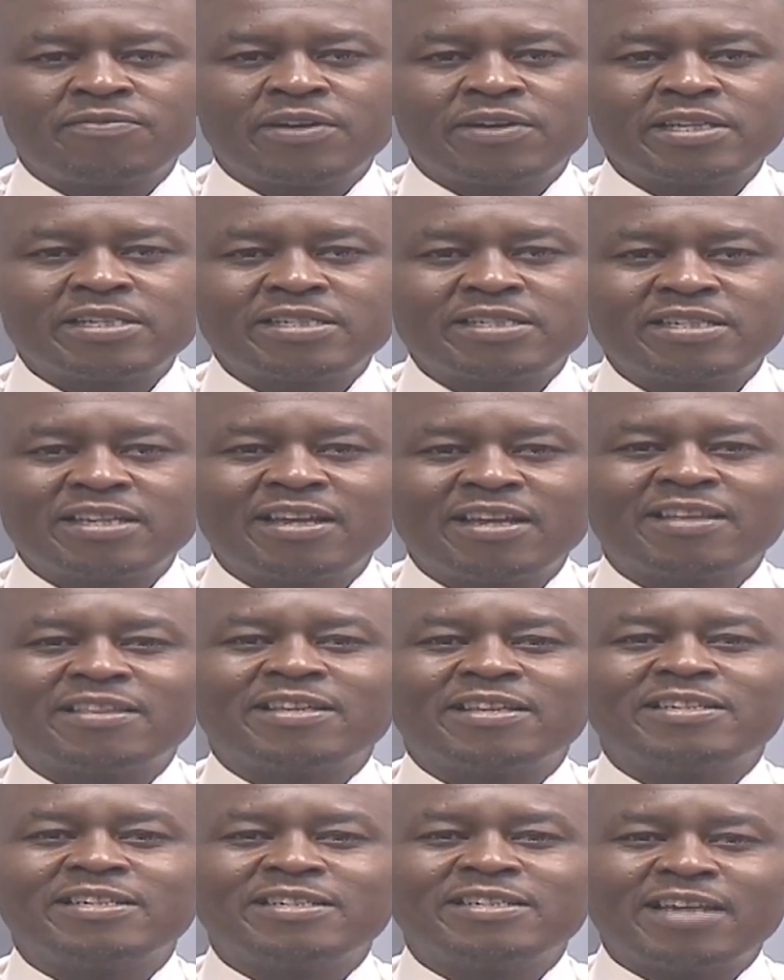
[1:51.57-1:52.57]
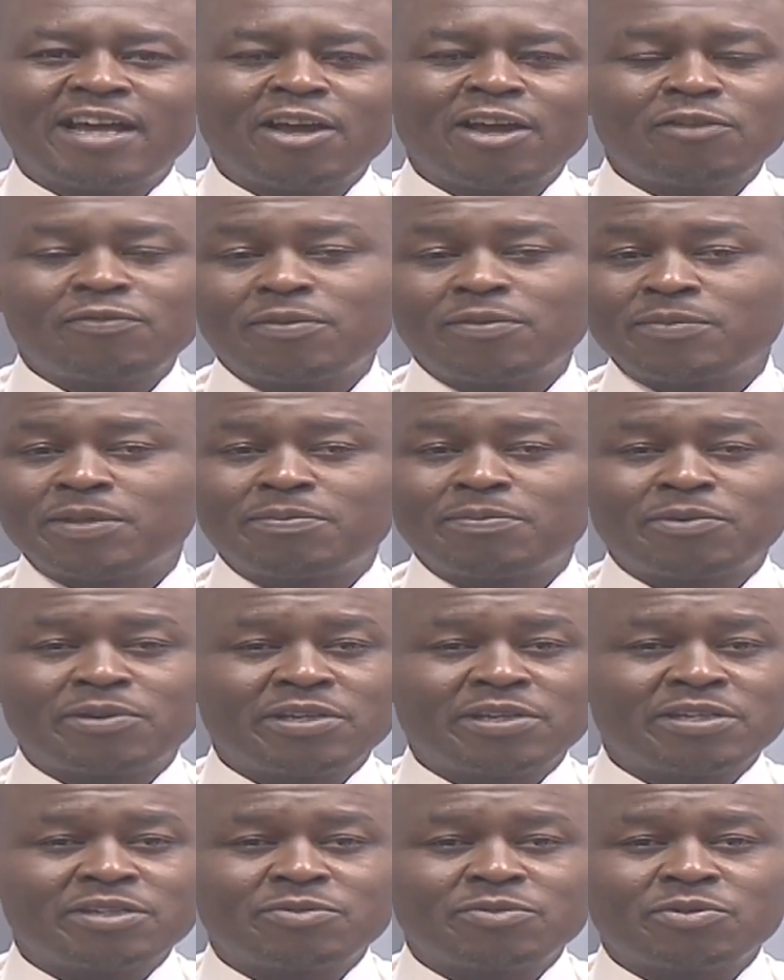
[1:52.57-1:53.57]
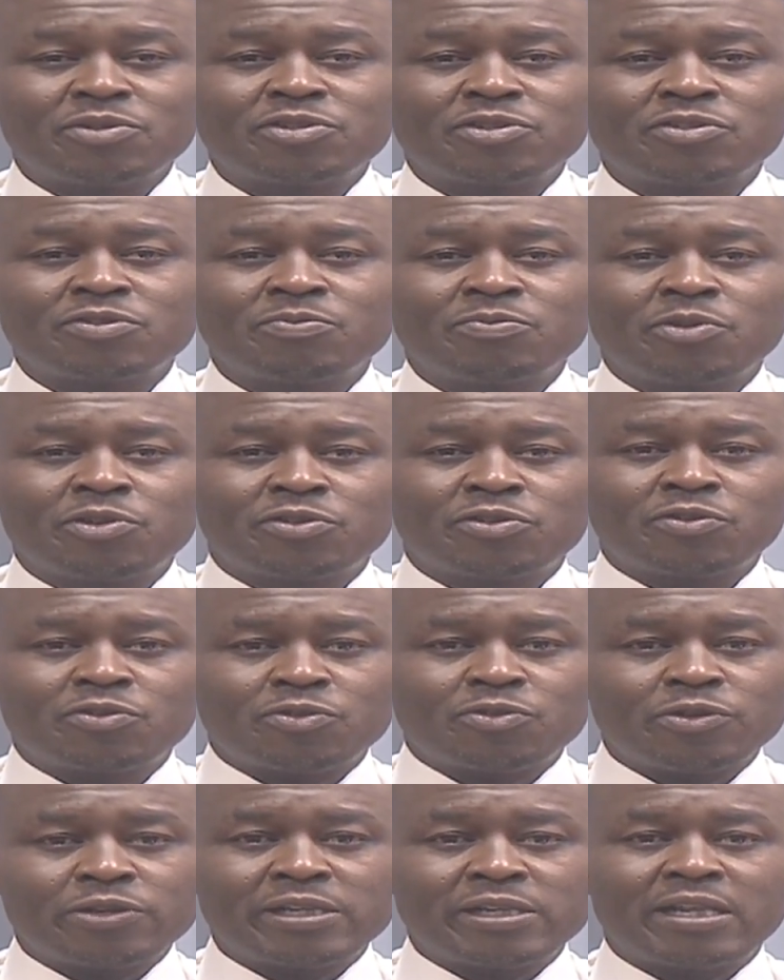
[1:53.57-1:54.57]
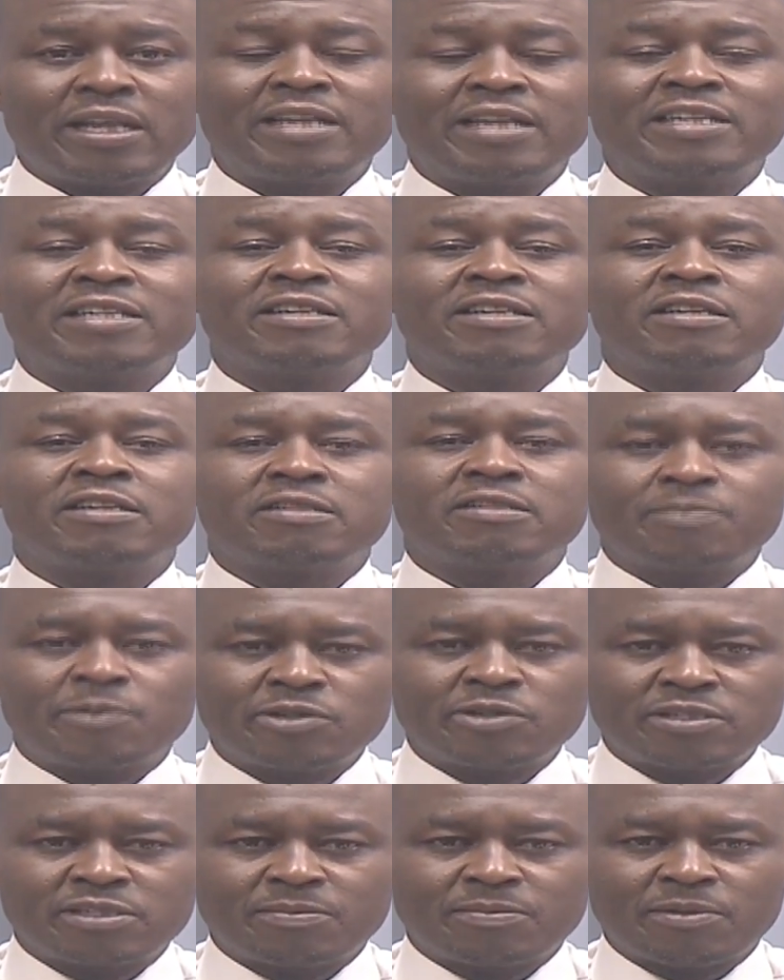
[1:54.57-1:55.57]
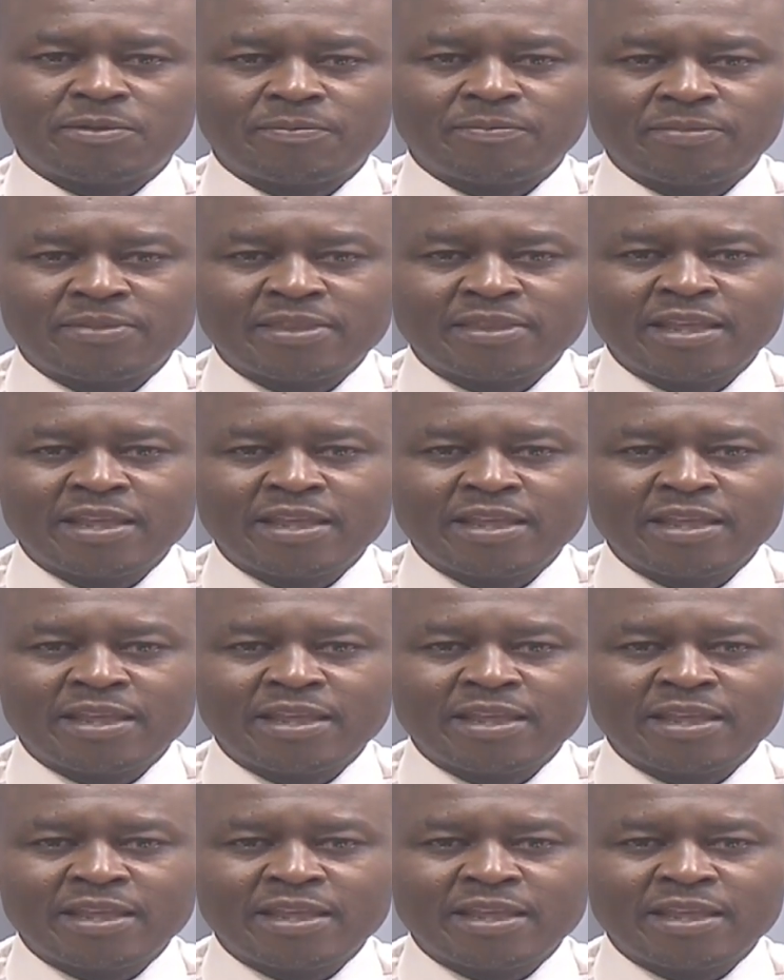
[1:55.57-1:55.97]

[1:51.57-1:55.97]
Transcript: First, the denial from the police was both cruel and irresponsible.